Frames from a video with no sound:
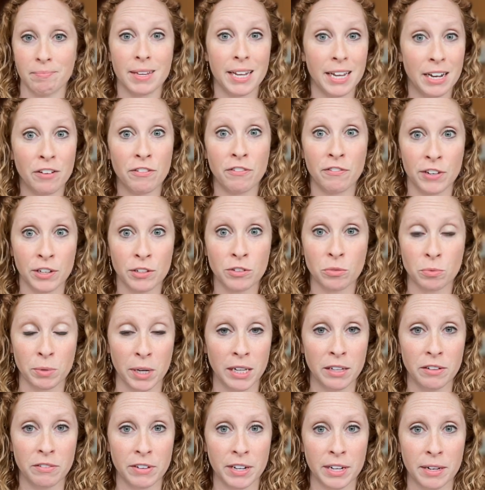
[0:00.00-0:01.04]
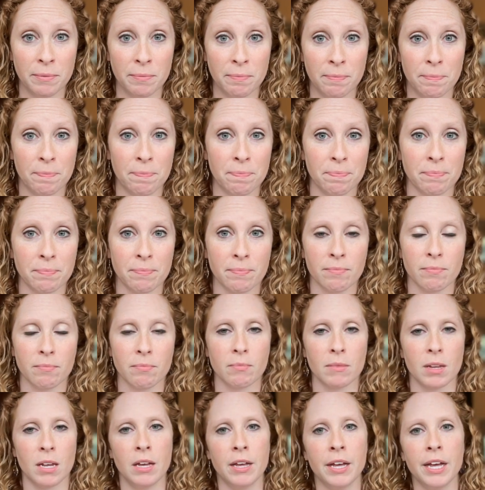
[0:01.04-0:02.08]
And it feels relevant.
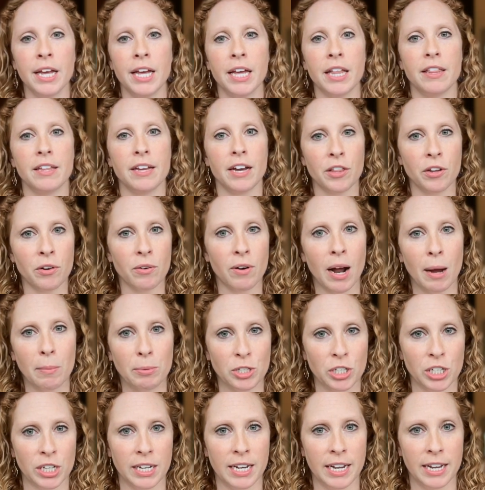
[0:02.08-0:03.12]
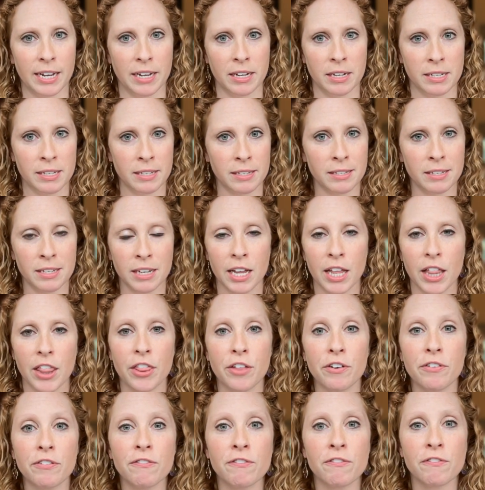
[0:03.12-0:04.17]
The other option is
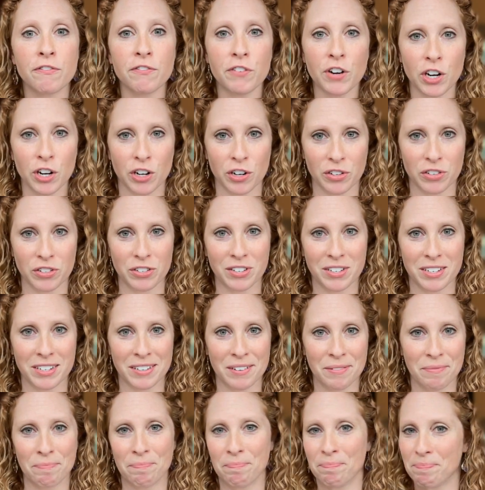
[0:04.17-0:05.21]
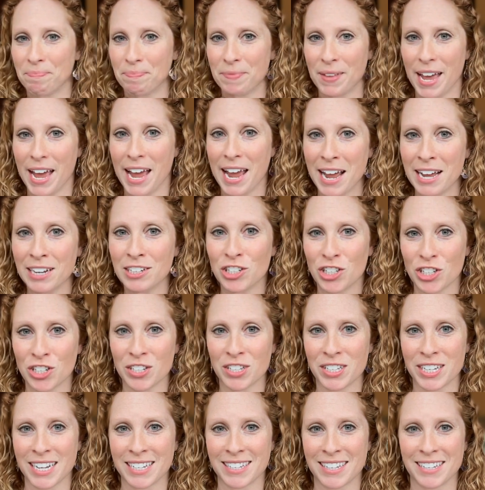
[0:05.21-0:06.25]
the first. And
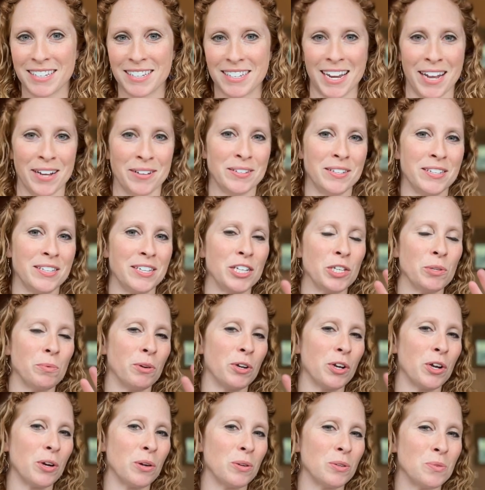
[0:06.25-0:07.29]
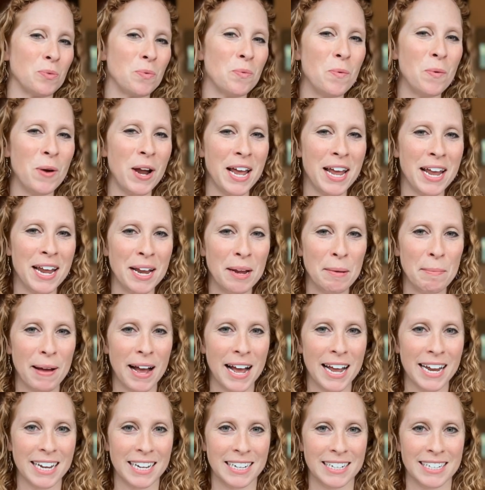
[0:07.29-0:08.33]
just as it sounds, this one goes way
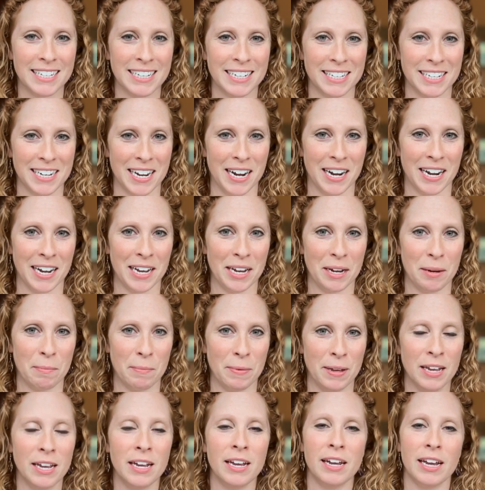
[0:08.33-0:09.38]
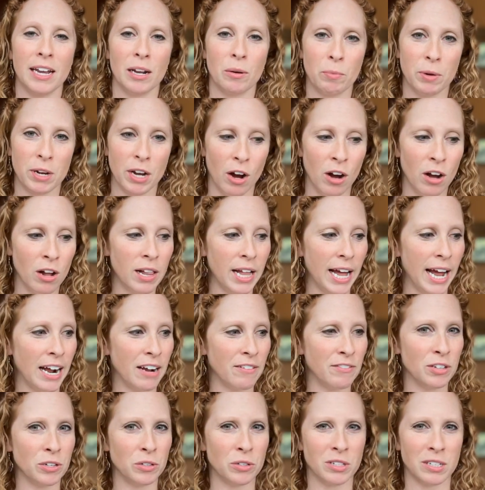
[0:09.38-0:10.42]
back into time. And we all
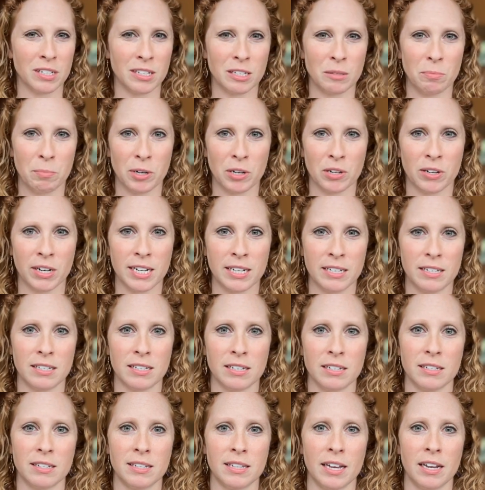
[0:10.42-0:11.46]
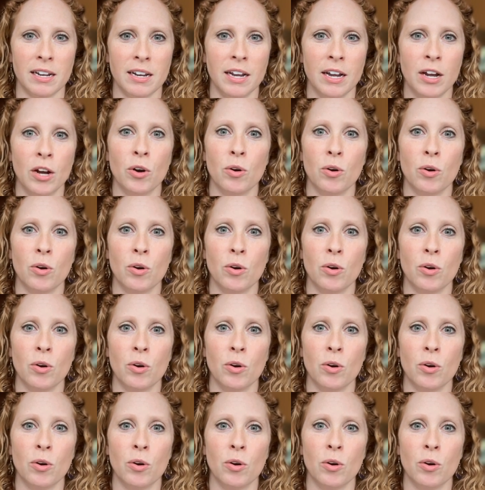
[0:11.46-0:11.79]
have those experiences that